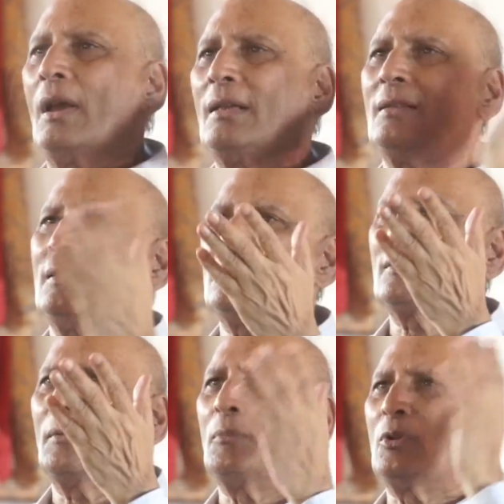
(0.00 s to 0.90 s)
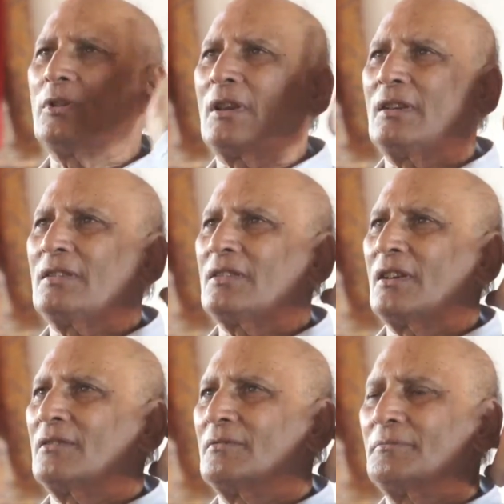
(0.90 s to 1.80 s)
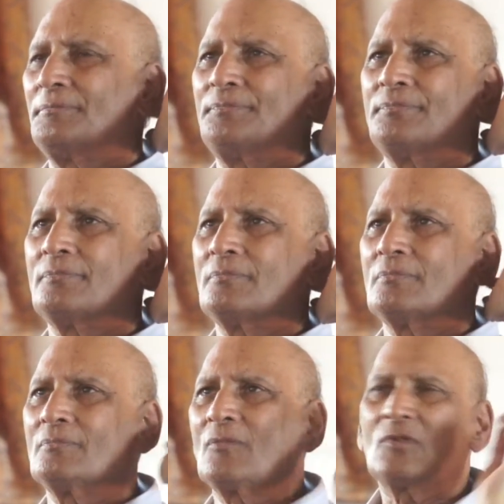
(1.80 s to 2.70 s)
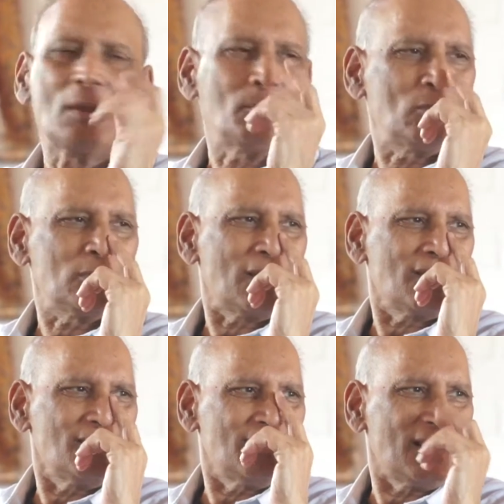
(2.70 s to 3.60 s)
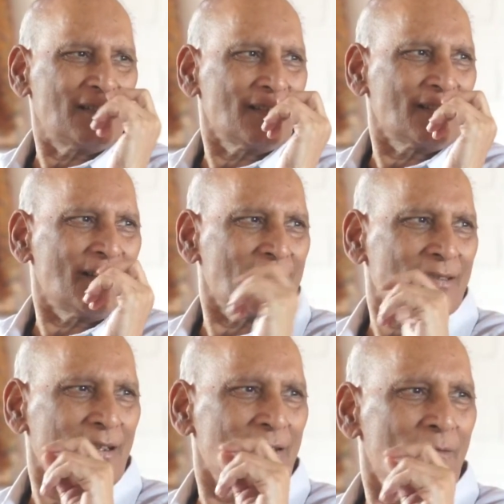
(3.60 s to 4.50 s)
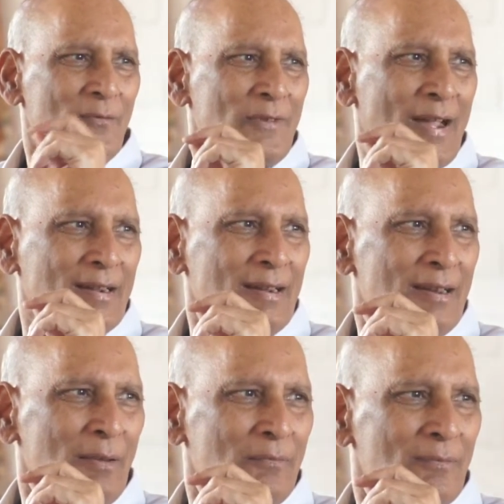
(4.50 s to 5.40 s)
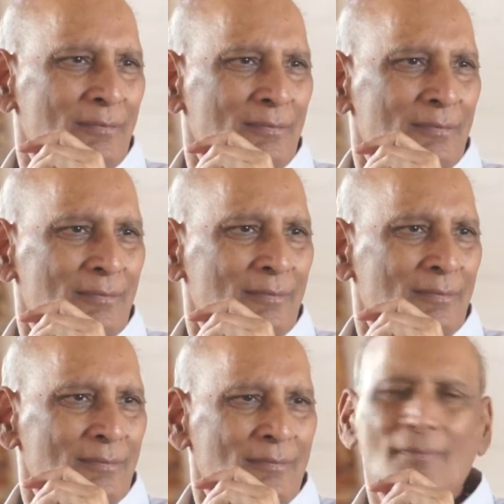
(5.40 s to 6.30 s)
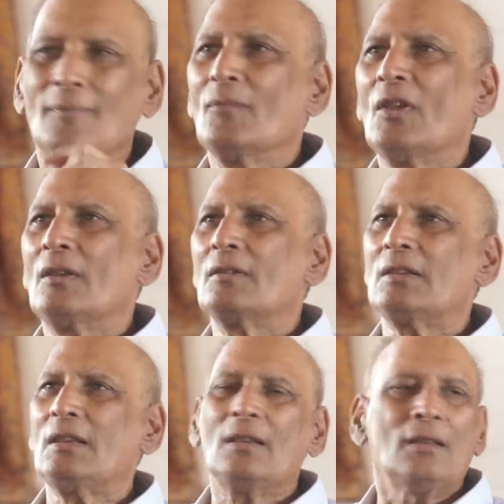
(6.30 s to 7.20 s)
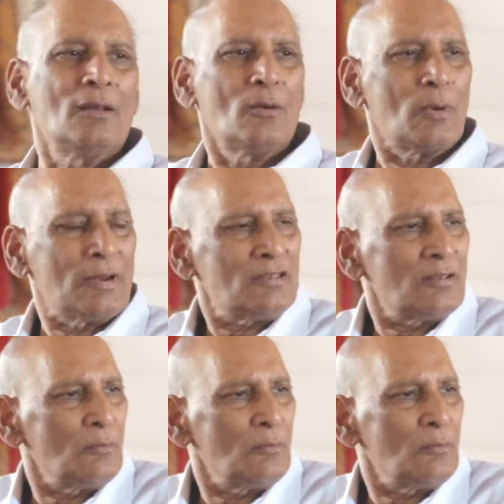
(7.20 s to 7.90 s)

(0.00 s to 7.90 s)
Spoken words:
And this sambodhanecha. Sambodhana is not a karaka, vocative. See, what is